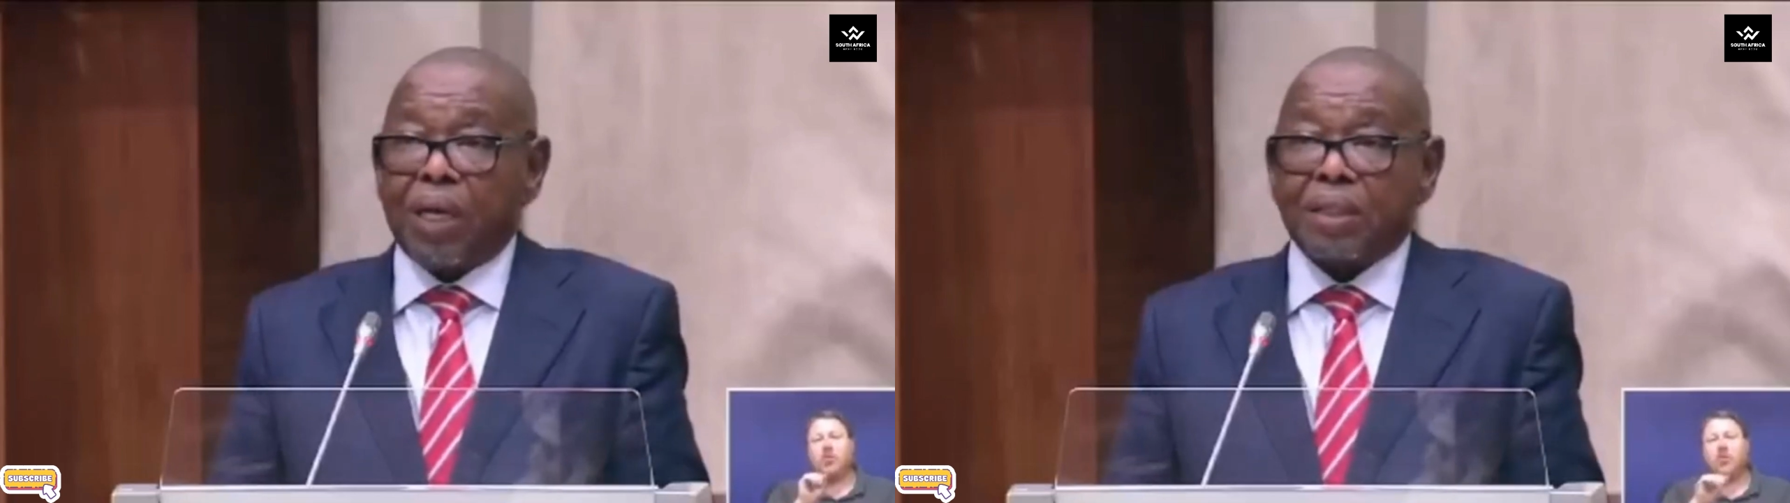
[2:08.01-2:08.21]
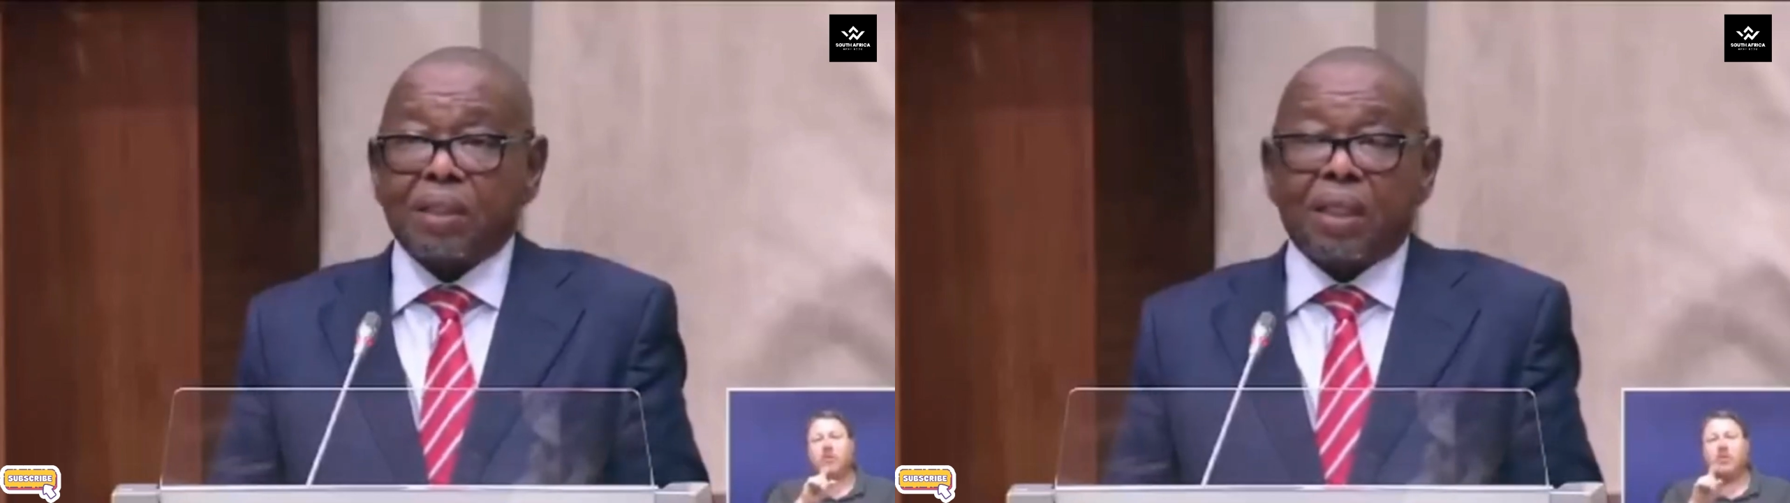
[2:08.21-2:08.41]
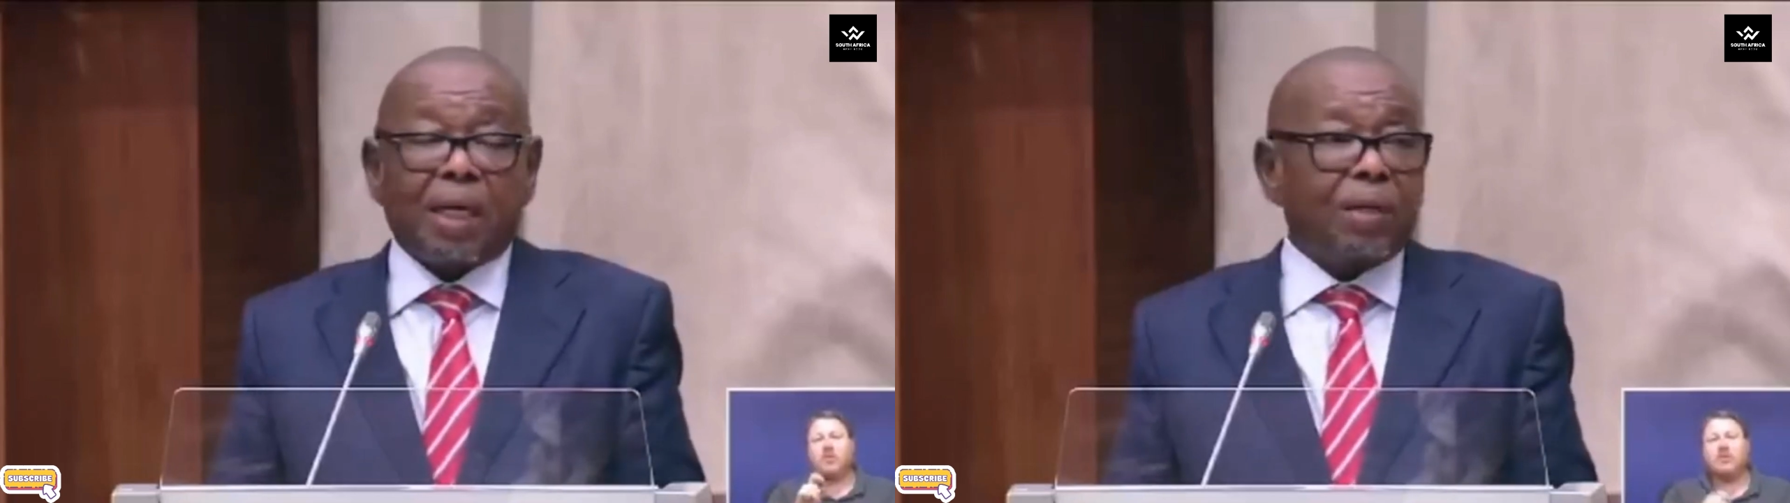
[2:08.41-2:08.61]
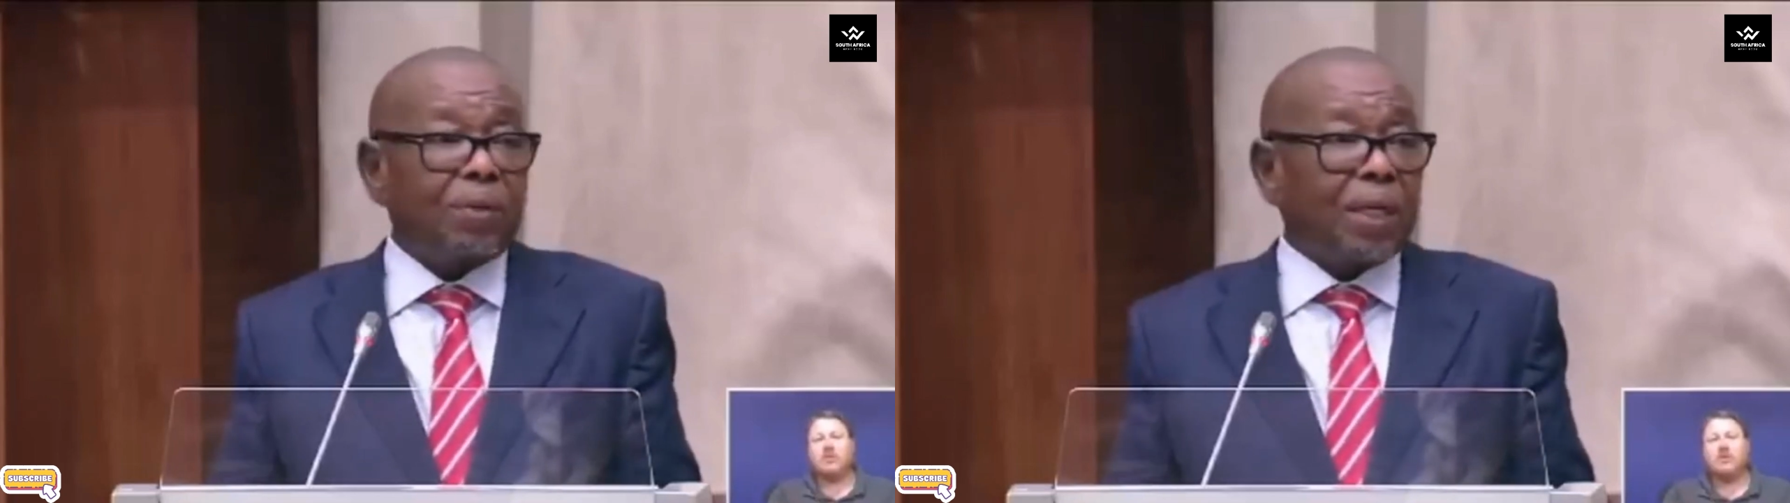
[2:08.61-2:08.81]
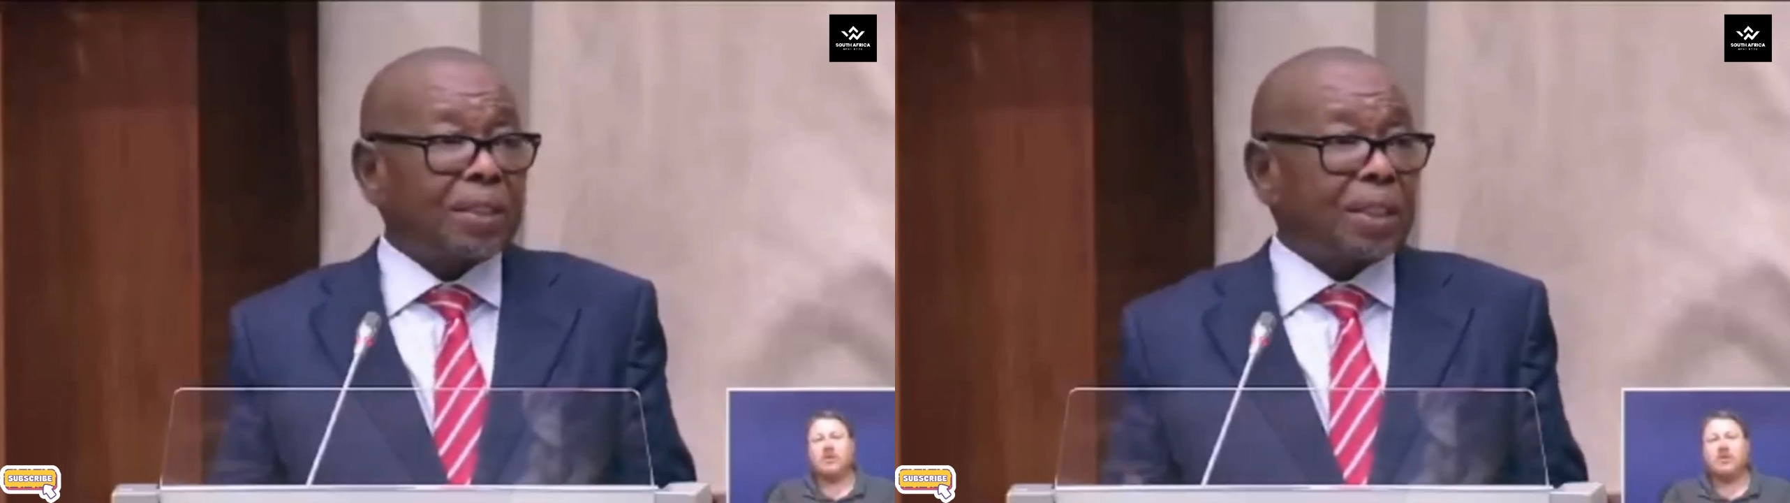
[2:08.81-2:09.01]
asking
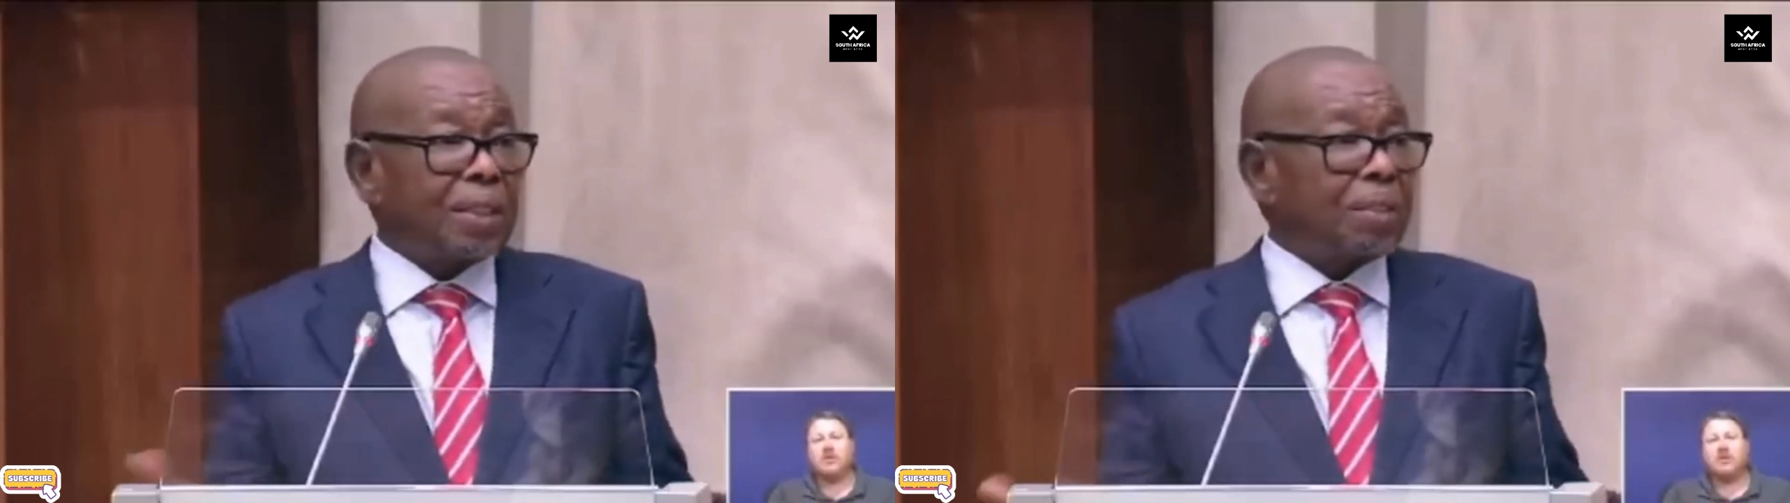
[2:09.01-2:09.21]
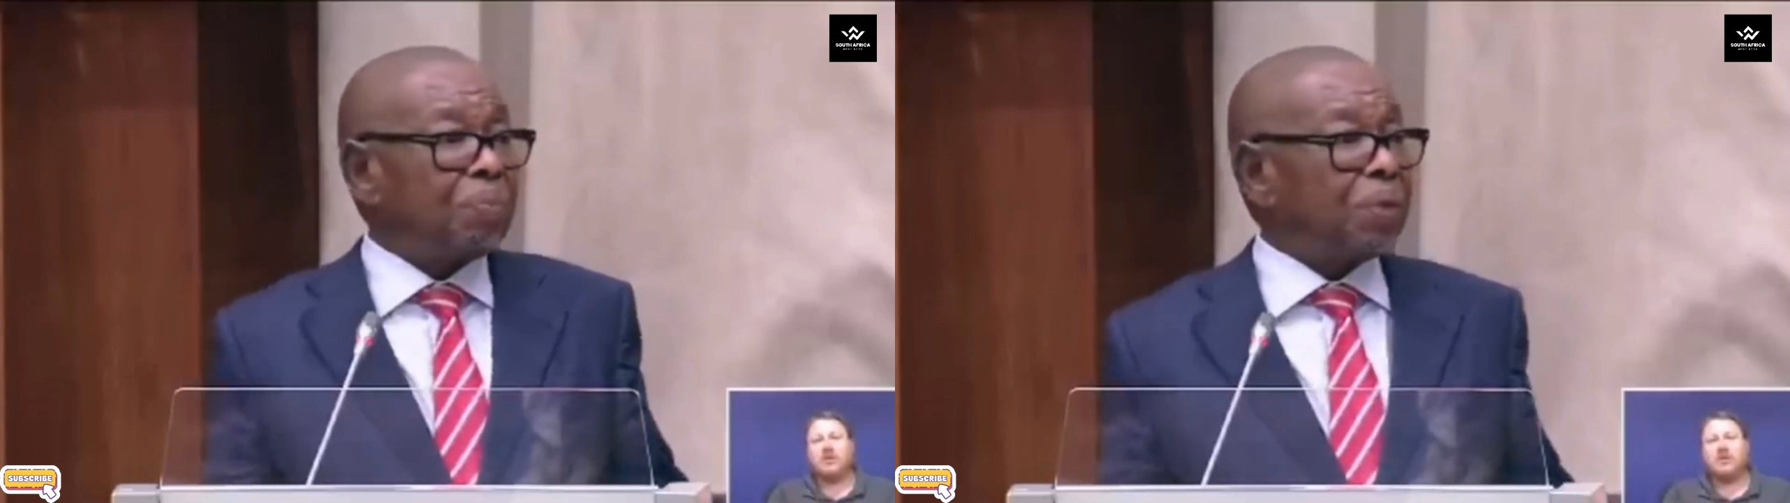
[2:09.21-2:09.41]
the